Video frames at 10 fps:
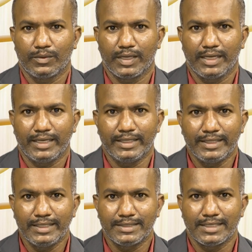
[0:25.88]
Okay,
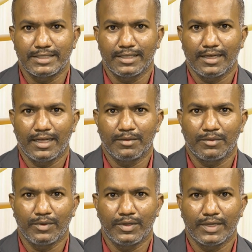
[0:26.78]
in this session, I am
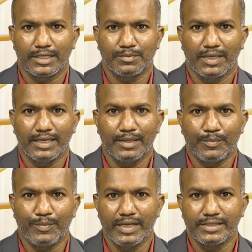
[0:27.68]
going to explain
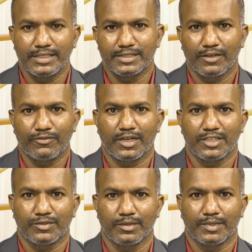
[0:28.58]
basics of
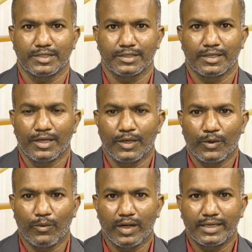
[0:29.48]
transformers.
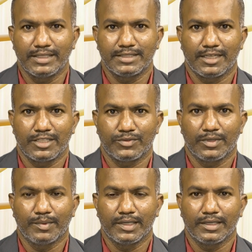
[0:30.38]
What is
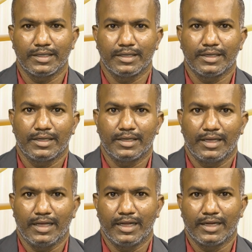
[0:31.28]
transformer
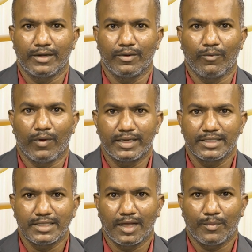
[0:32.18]
and what
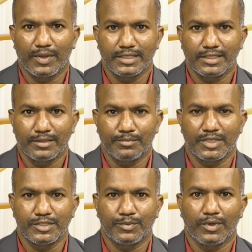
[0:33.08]
is the operation
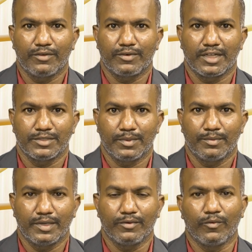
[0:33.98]
principle of
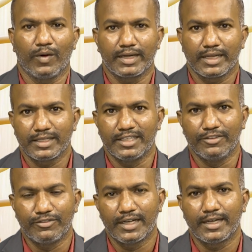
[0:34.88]
transformer? What are the
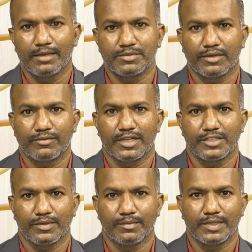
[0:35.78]
different types of
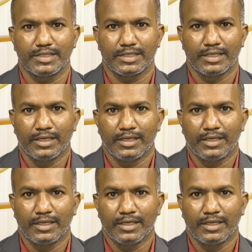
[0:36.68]
transformers?